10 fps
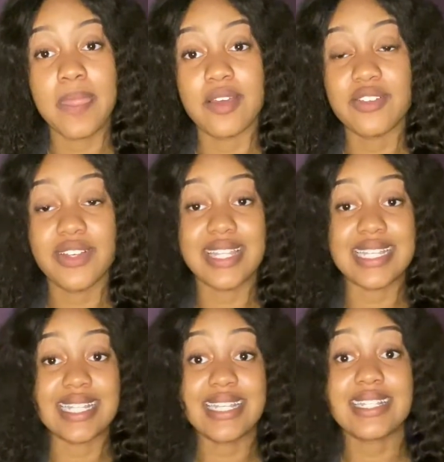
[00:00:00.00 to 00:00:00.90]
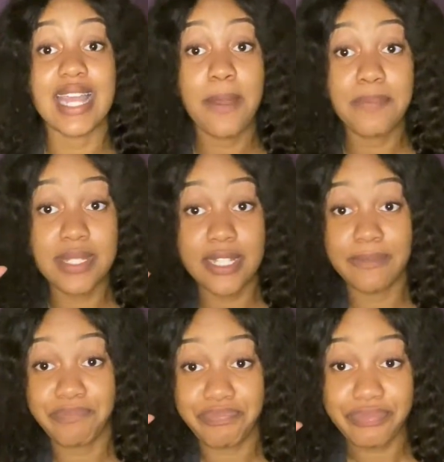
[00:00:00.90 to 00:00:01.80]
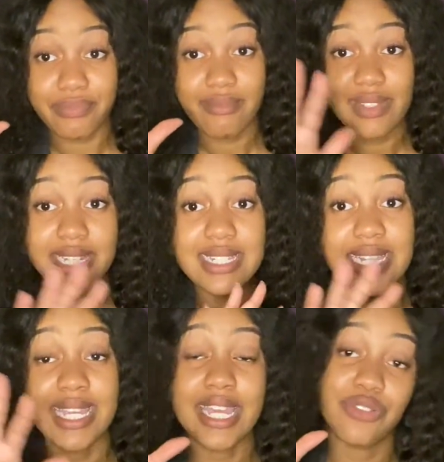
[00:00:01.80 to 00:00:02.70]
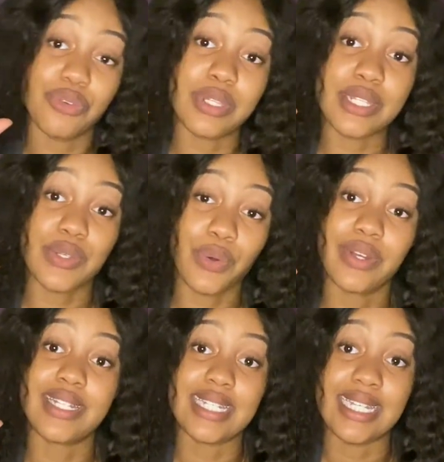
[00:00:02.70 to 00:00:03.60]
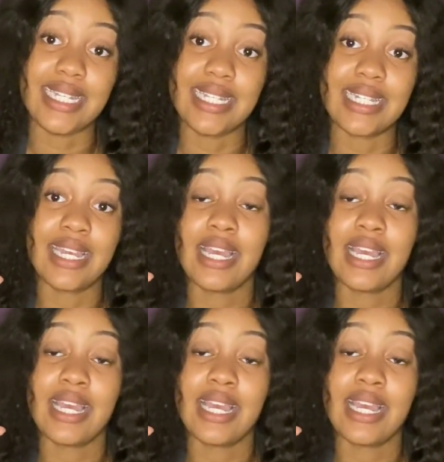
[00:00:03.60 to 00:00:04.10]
Those are the 6 steps to get through this quarantine.